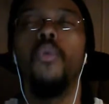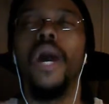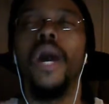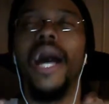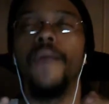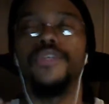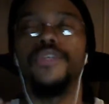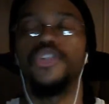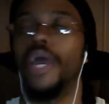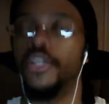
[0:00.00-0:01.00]
I was
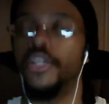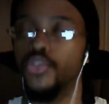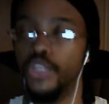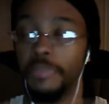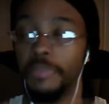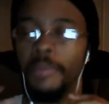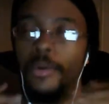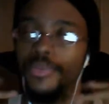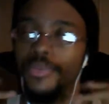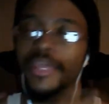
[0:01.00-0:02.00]
trying to just promote
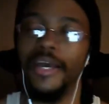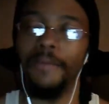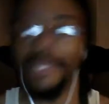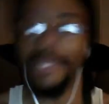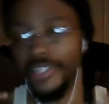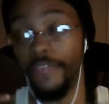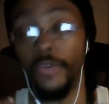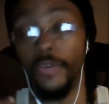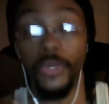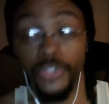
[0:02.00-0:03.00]
them instead of
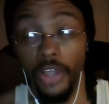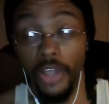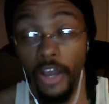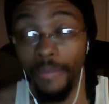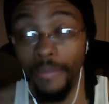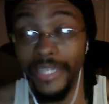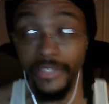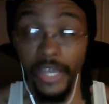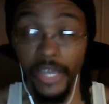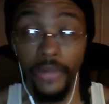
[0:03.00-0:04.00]
focusing on
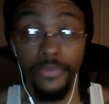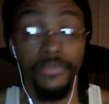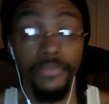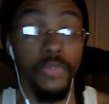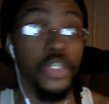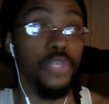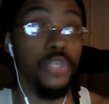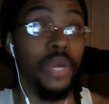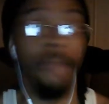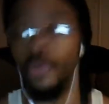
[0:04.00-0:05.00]
myself, which is what I
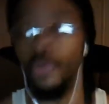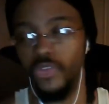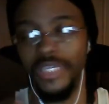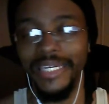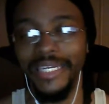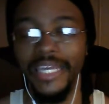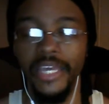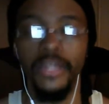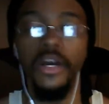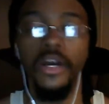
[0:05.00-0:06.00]
mostly did
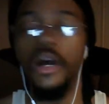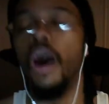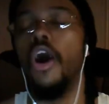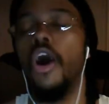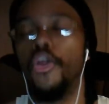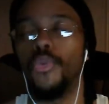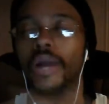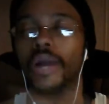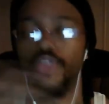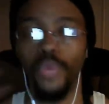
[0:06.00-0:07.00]
all throughout
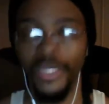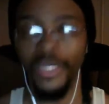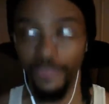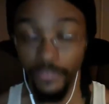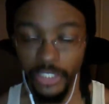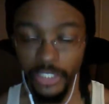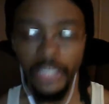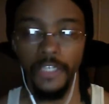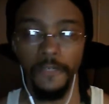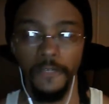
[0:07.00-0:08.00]

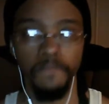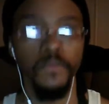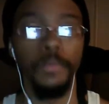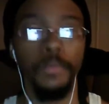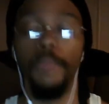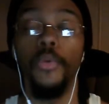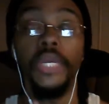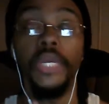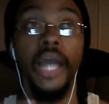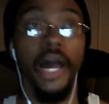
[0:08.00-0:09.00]
2015, promoting
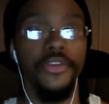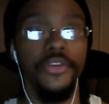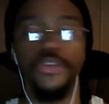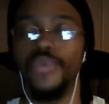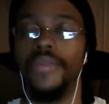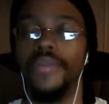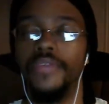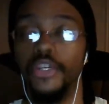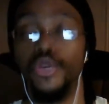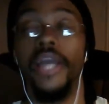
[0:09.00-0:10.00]
others rather than
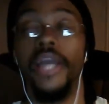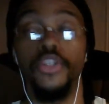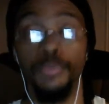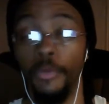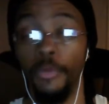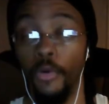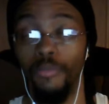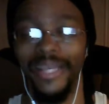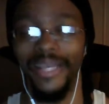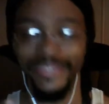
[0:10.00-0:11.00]
trying to promote
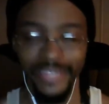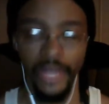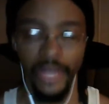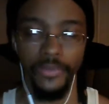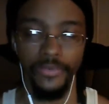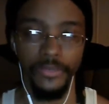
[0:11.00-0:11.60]
myself.